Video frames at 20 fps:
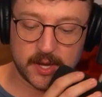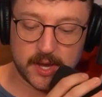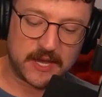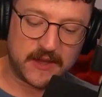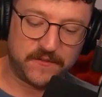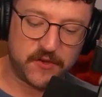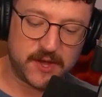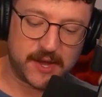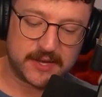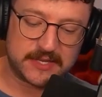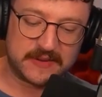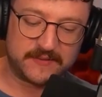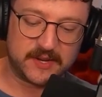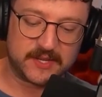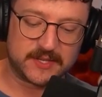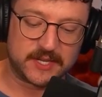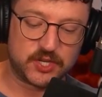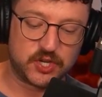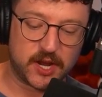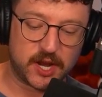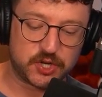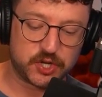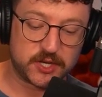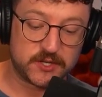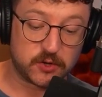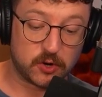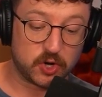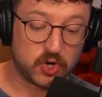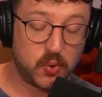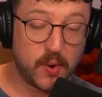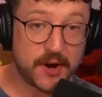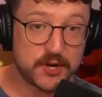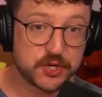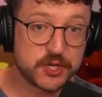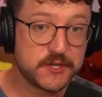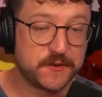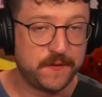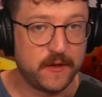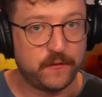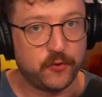If you guys have any suggestions or
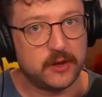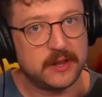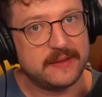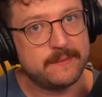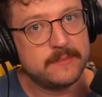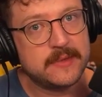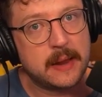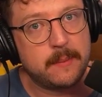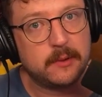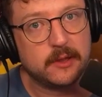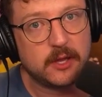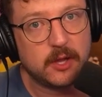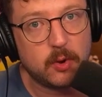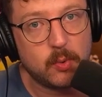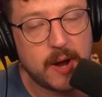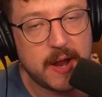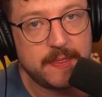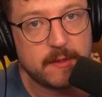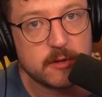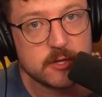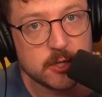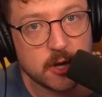questions, feel free to leave them down below in those